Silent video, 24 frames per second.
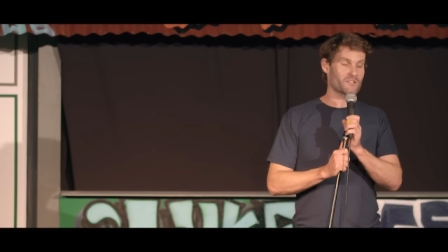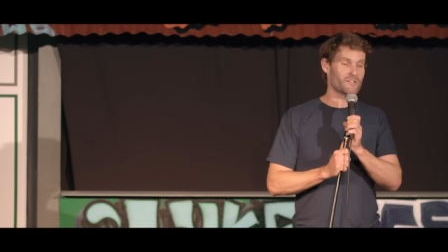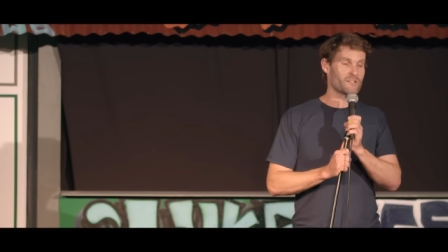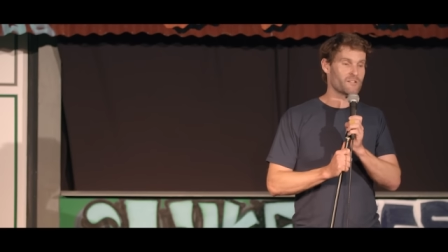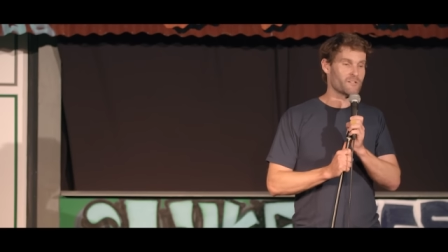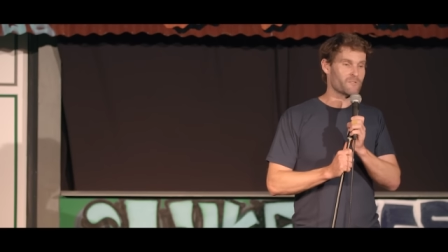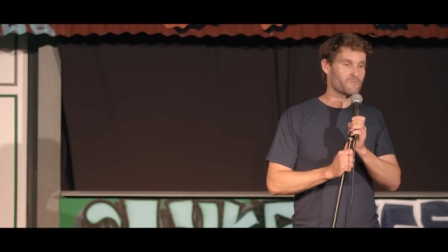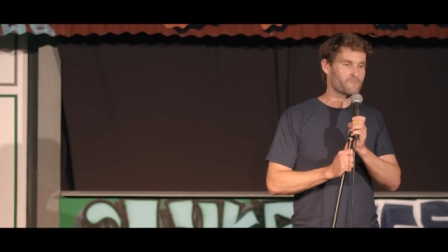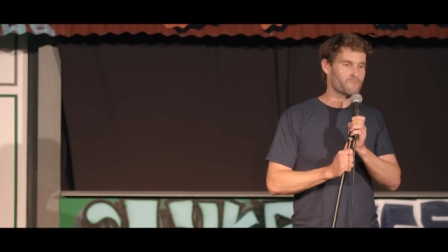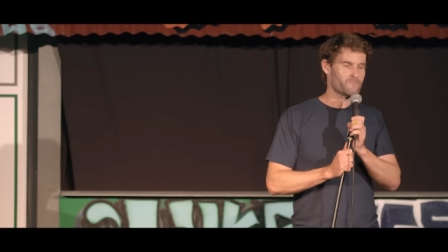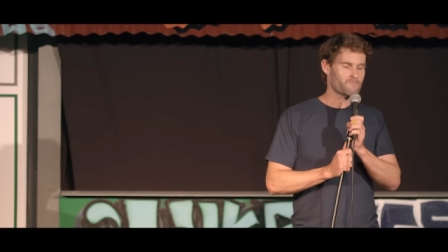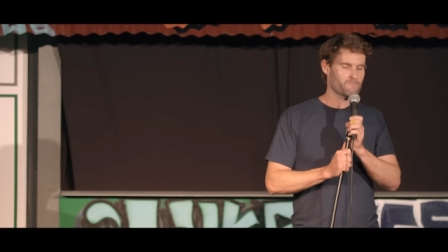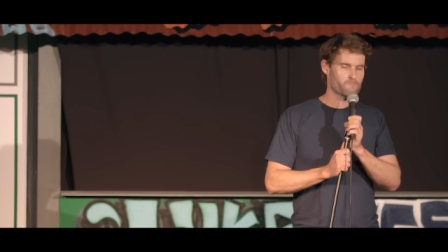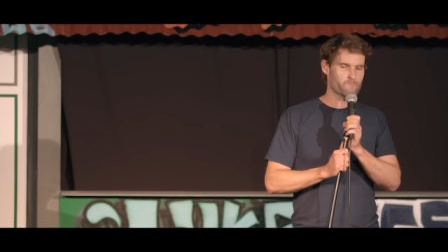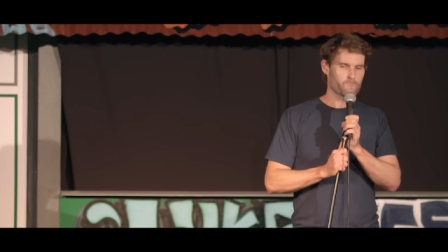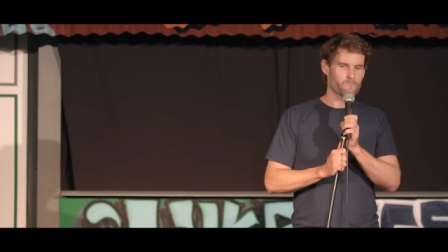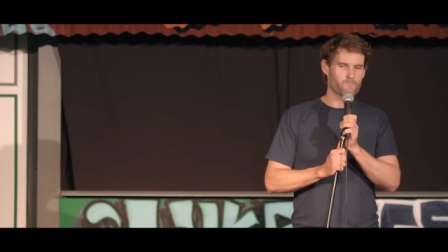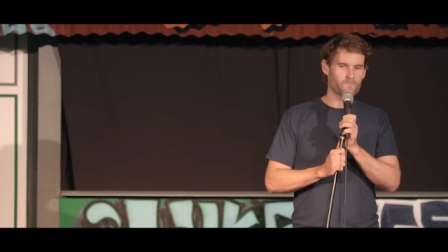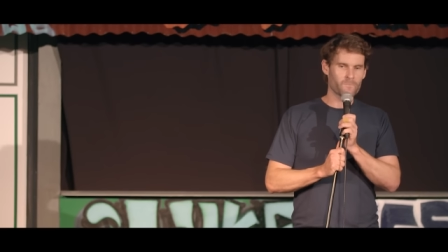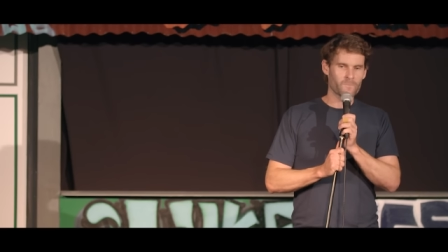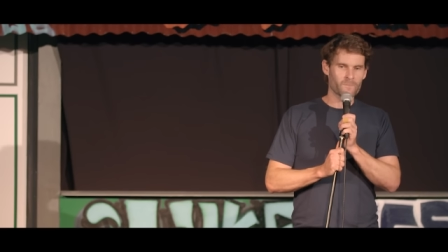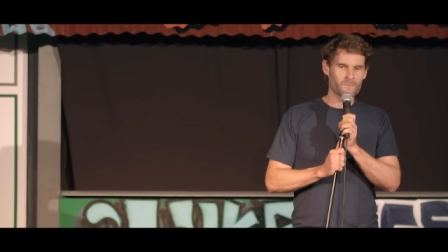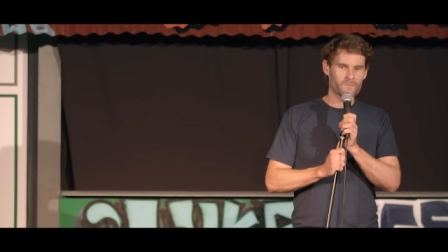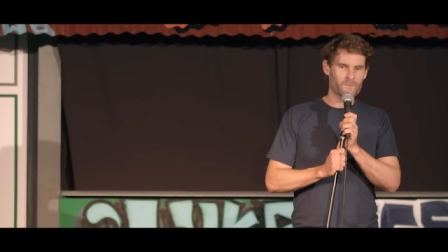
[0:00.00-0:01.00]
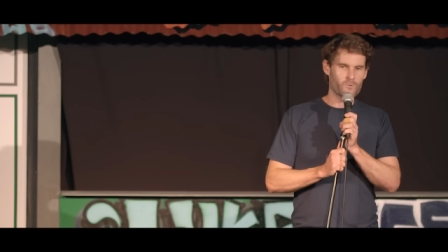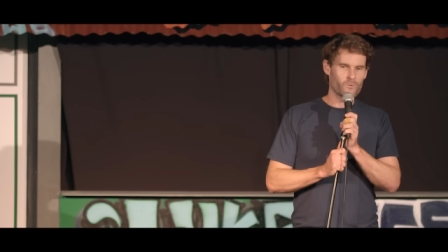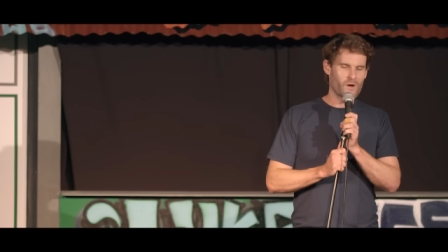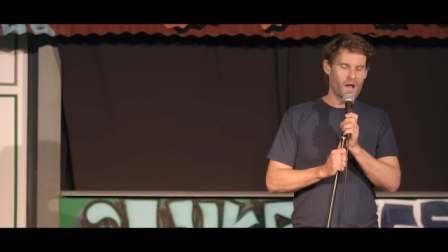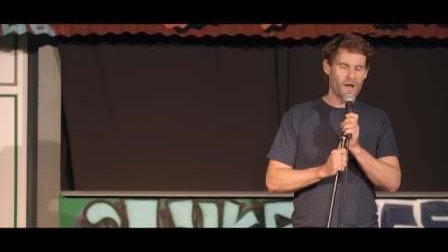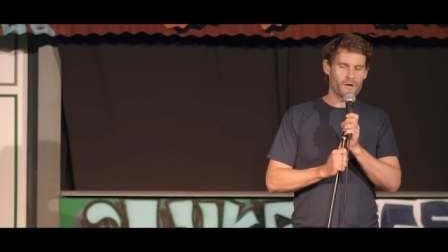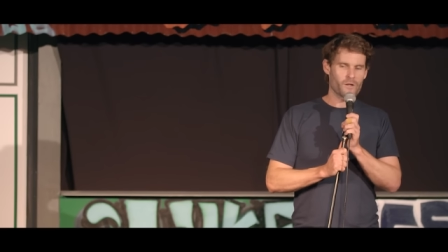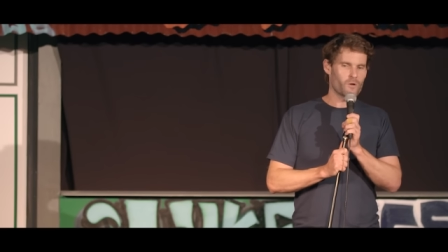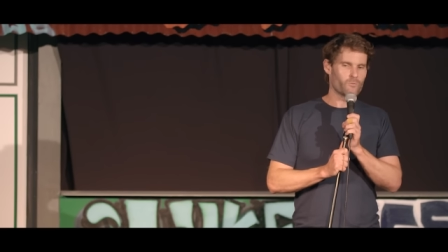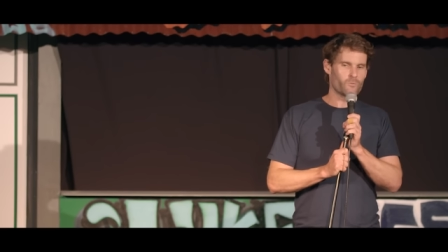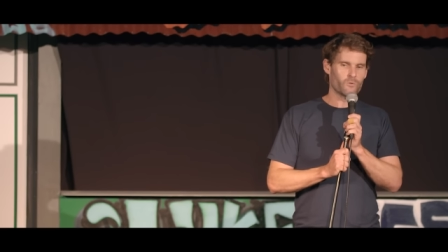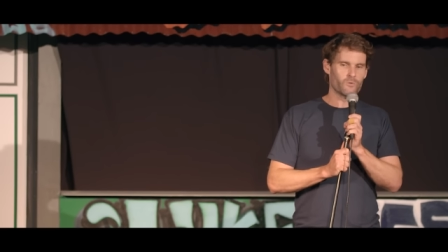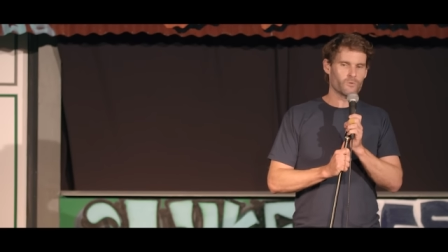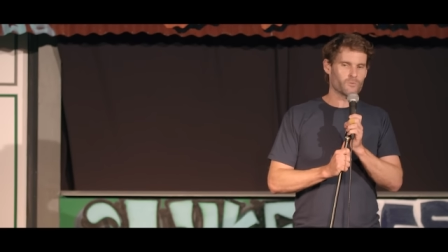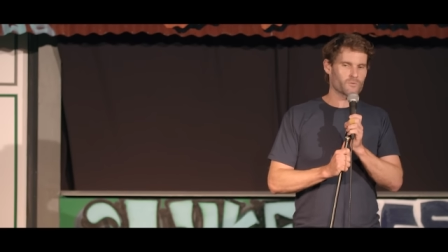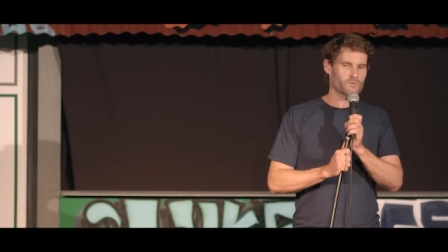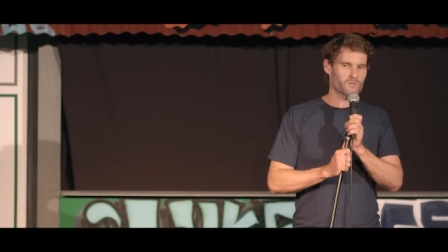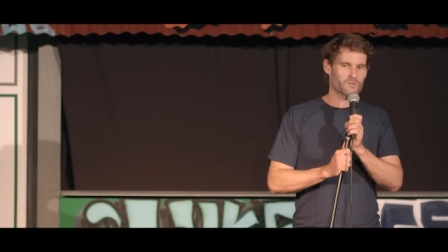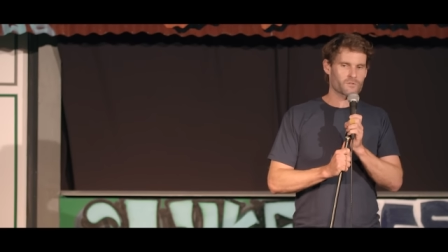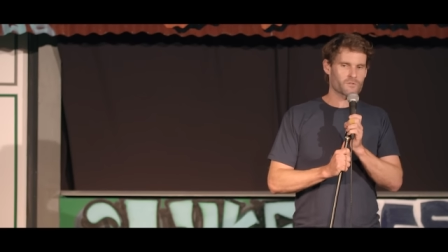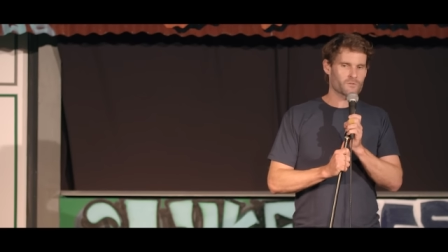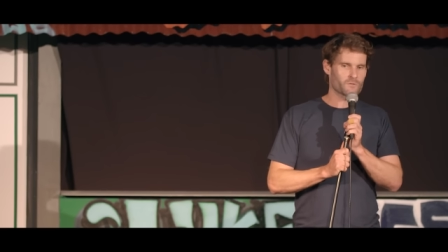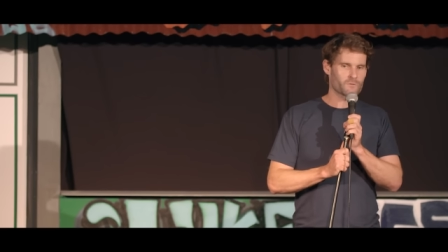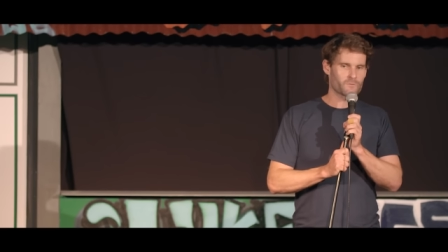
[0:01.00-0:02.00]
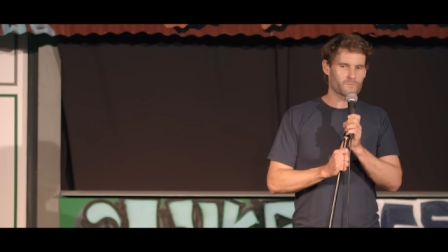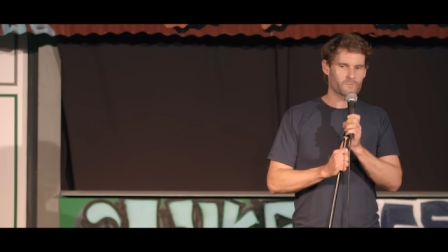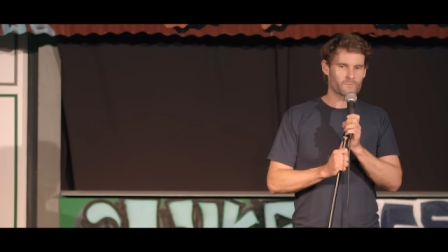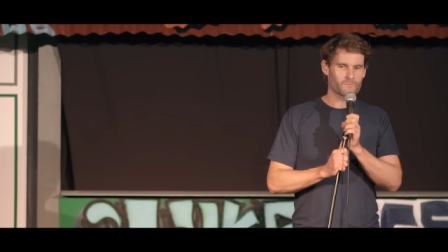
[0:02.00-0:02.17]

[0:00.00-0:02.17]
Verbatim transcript: live, there are no rules.